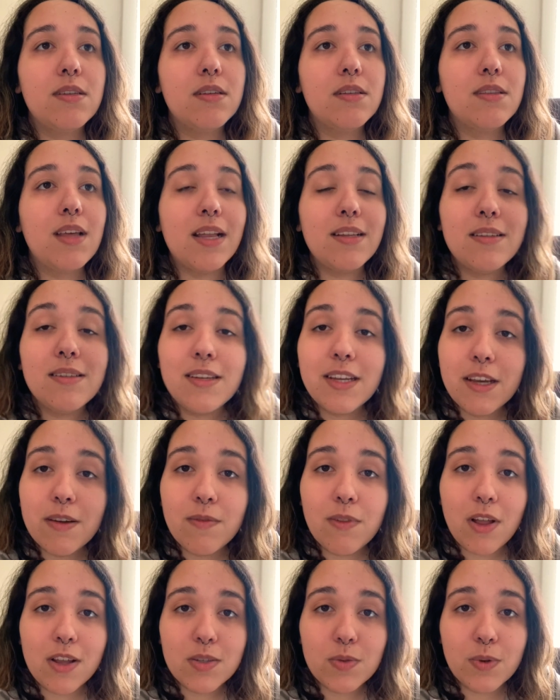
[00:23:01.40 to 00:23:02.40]
that's a day
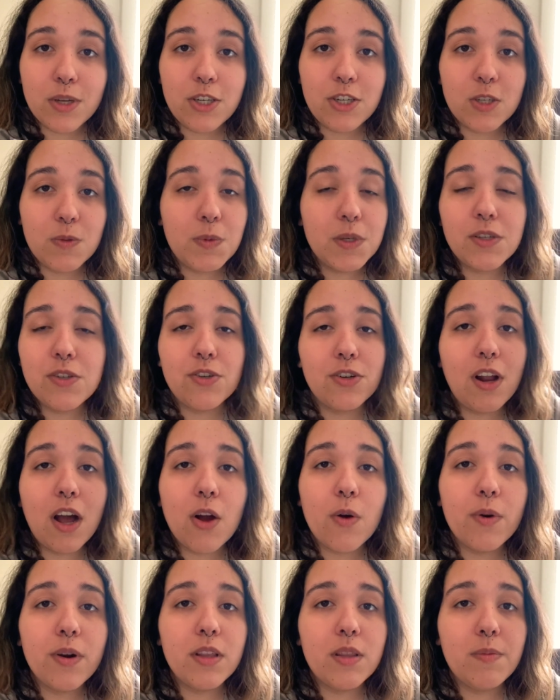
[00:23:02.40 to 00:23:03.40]
of lost wages, because you're
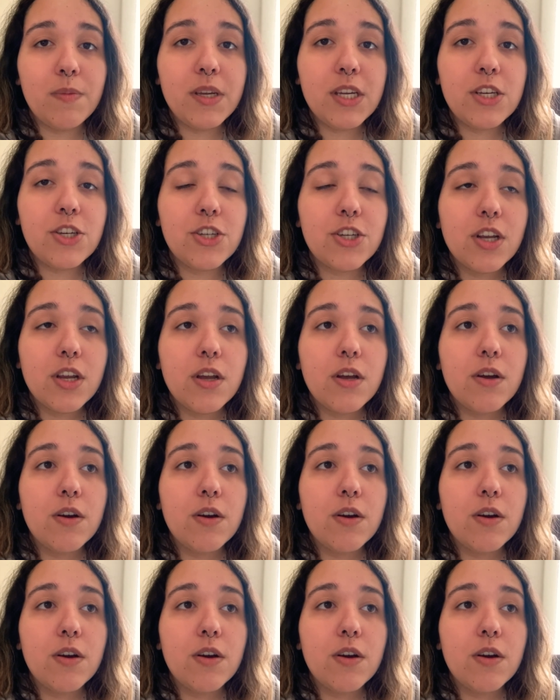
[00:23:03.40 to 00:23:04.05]
not going to the beach